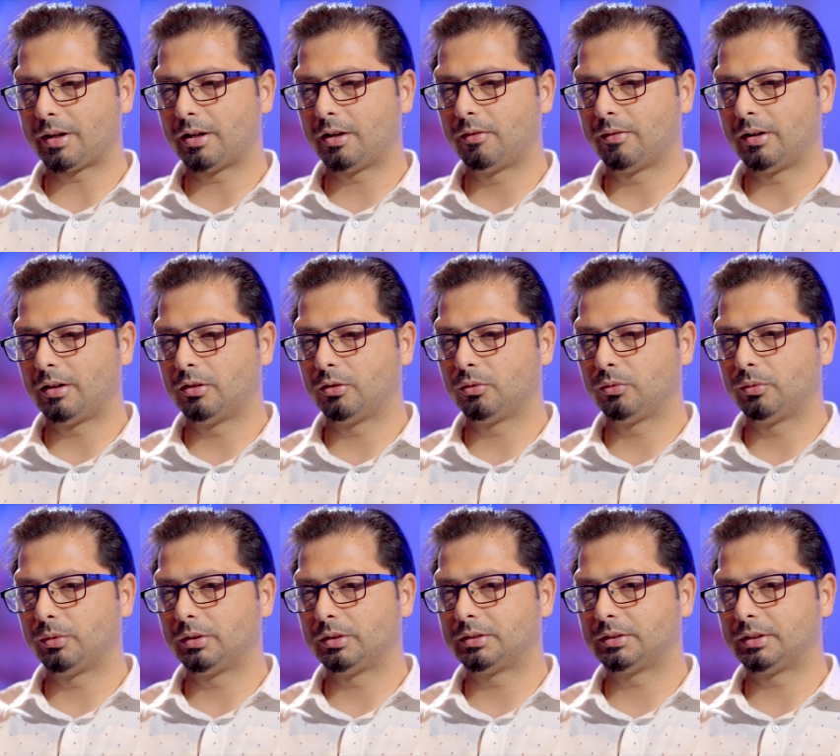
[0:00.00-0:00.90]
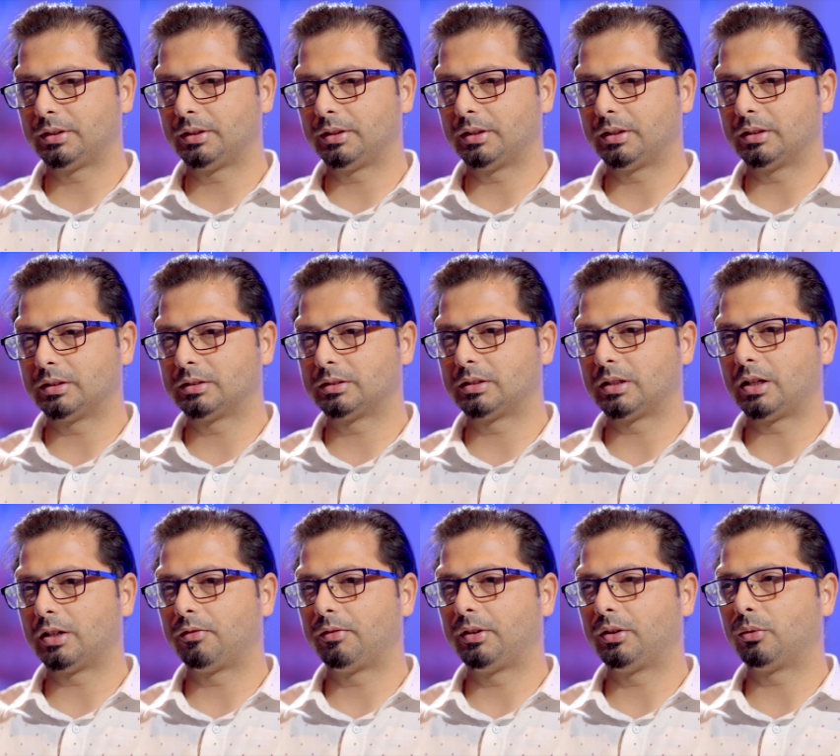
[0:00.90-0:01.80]
added value we see is
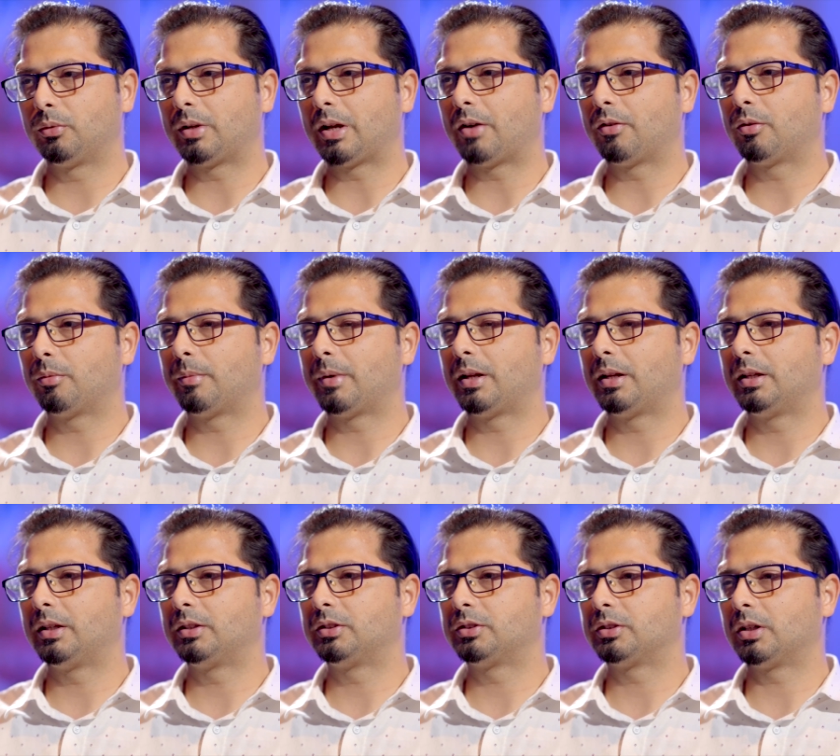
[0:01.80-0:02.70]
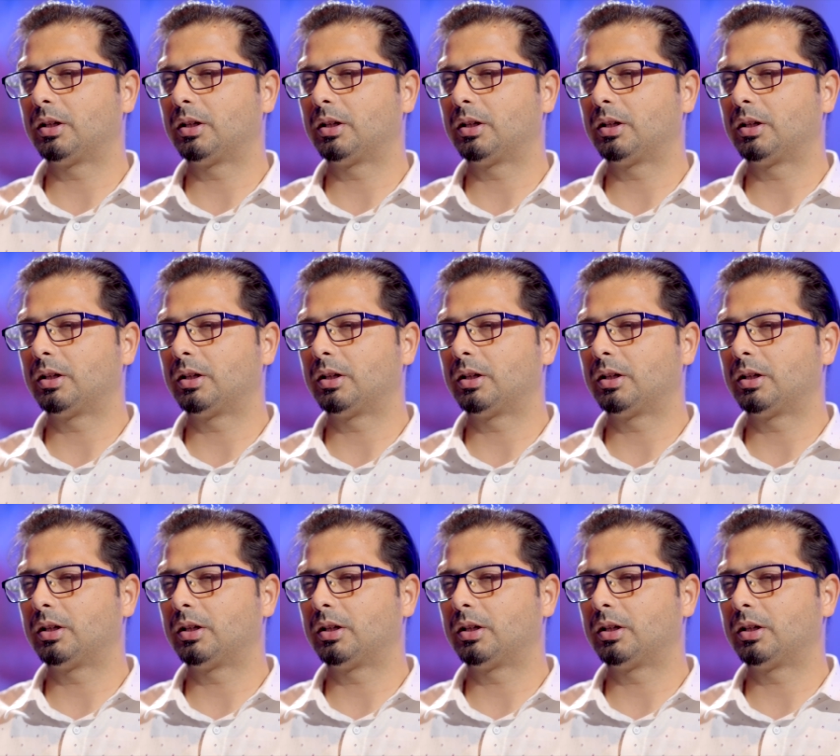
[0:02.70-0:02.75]
that we don't have to manage